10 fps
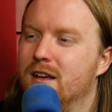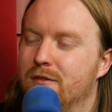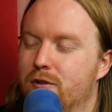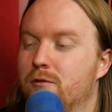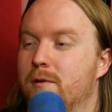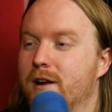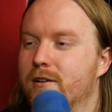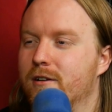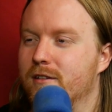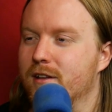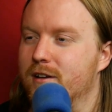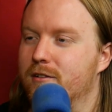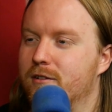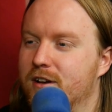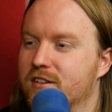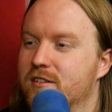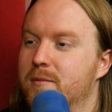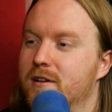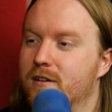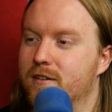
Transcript: if you're a waiter and like your guest is being a